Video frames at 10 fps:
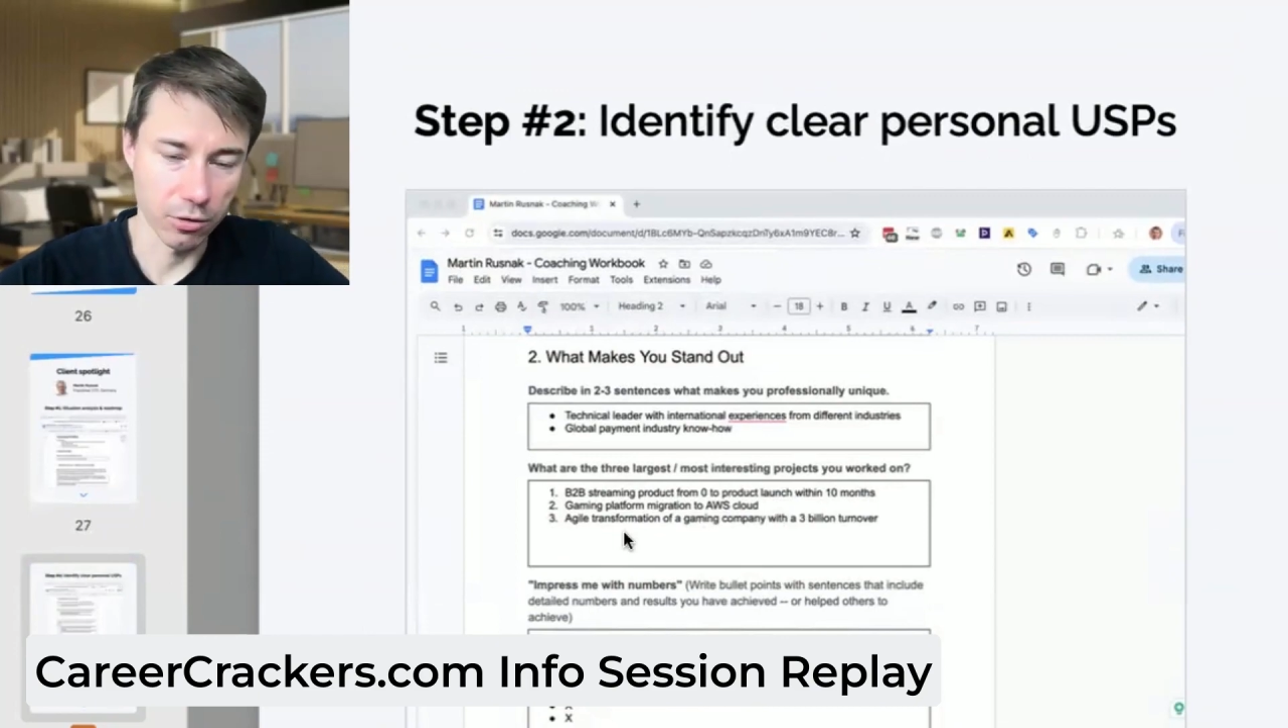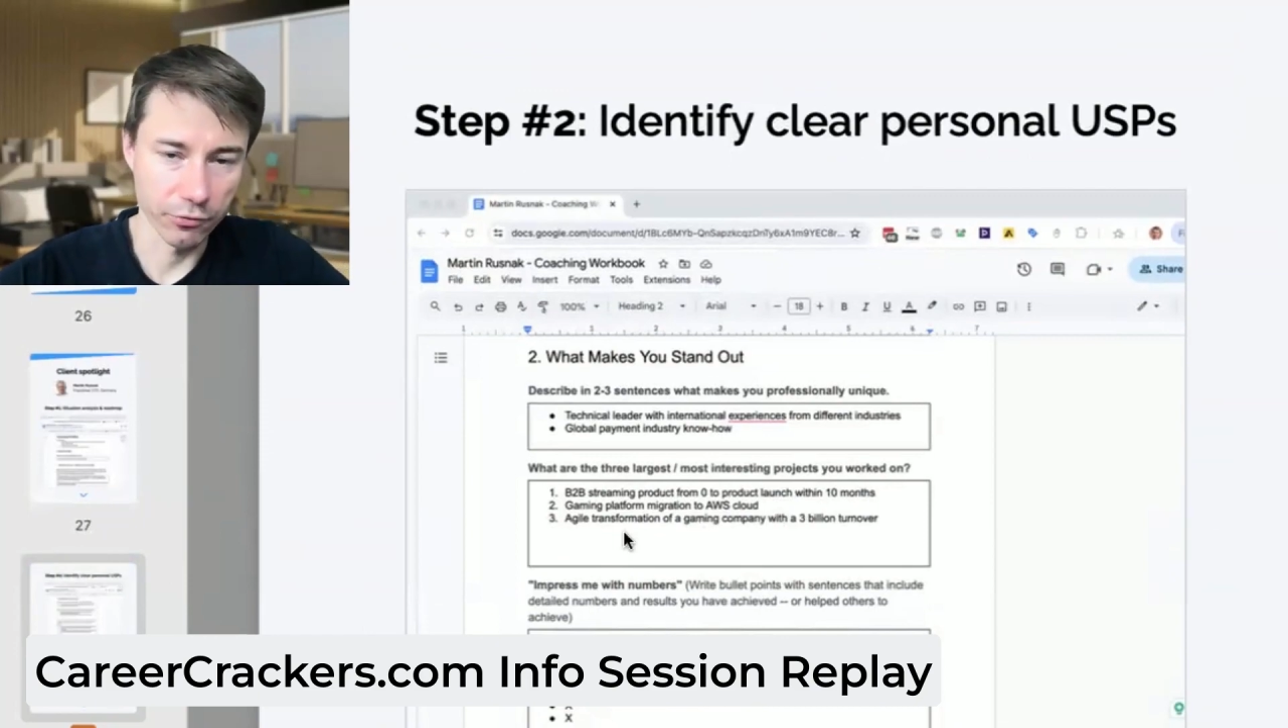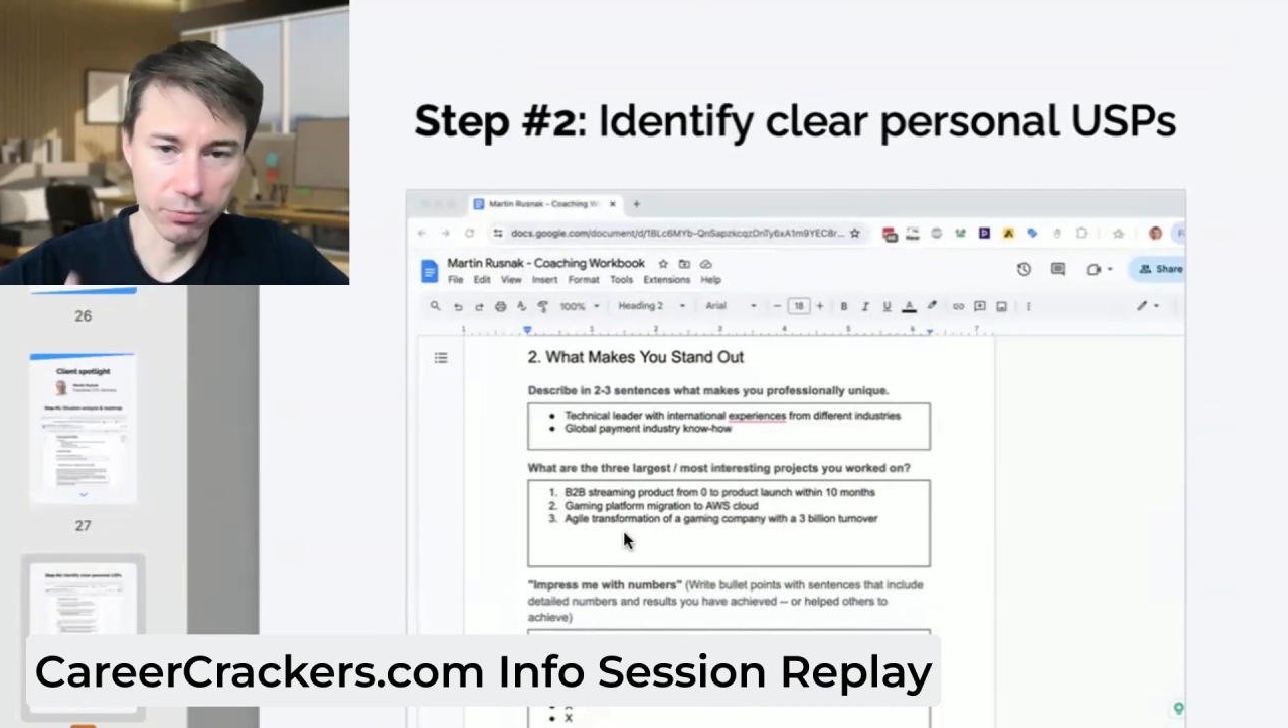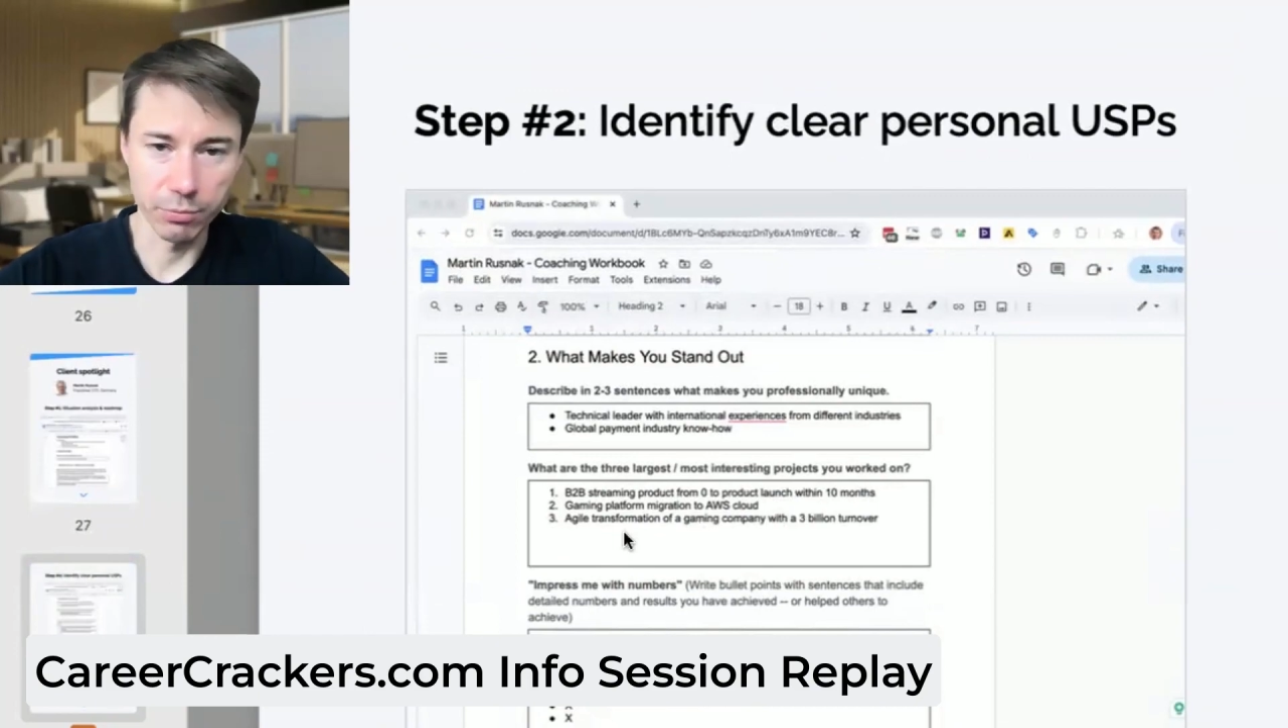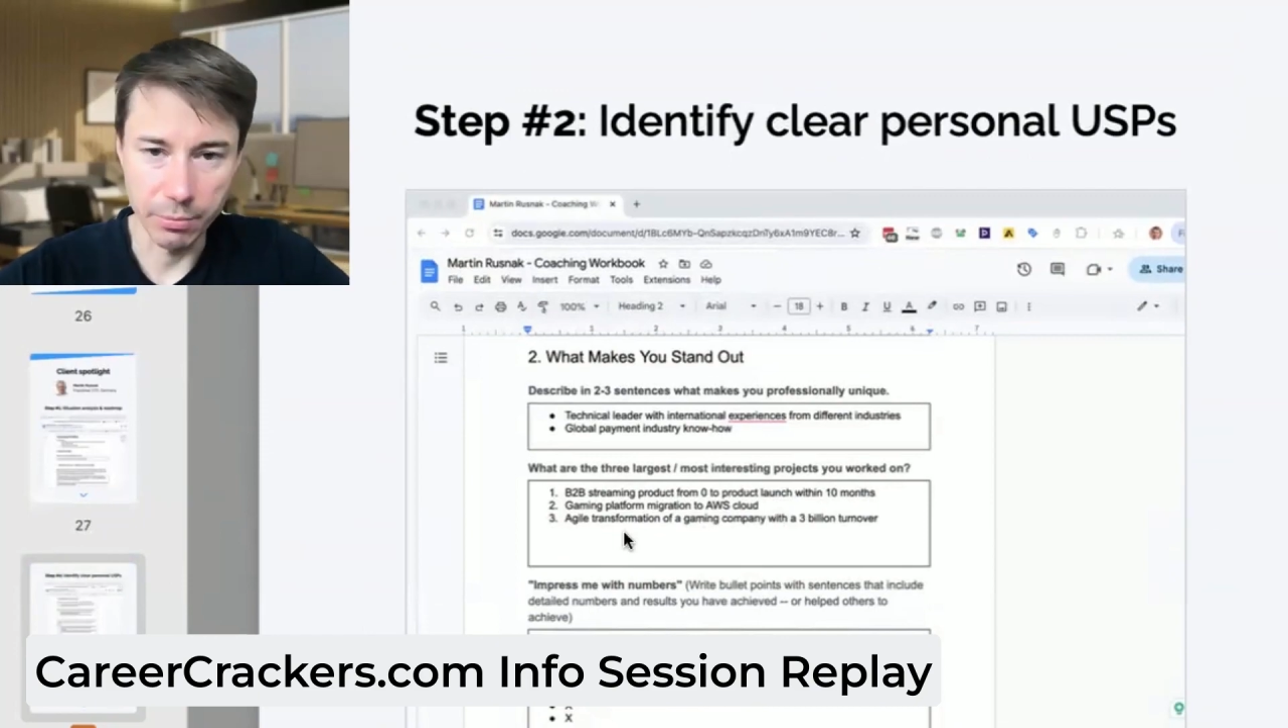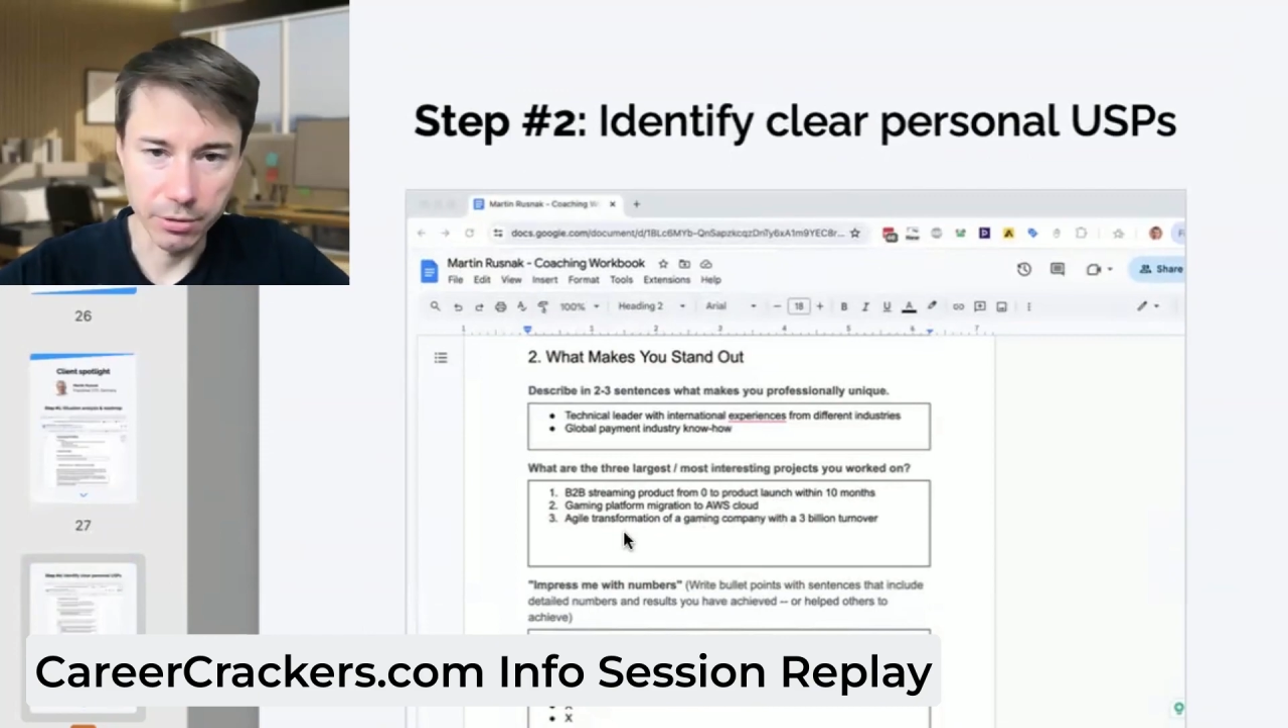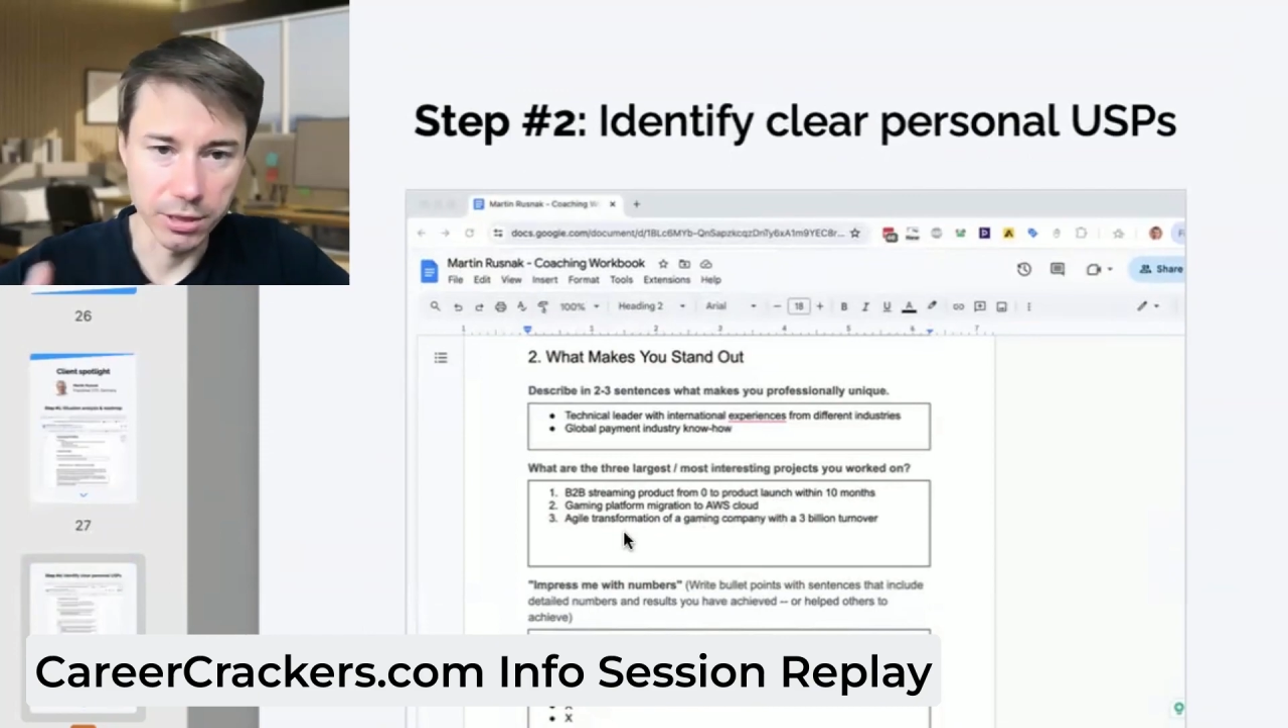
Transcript: often people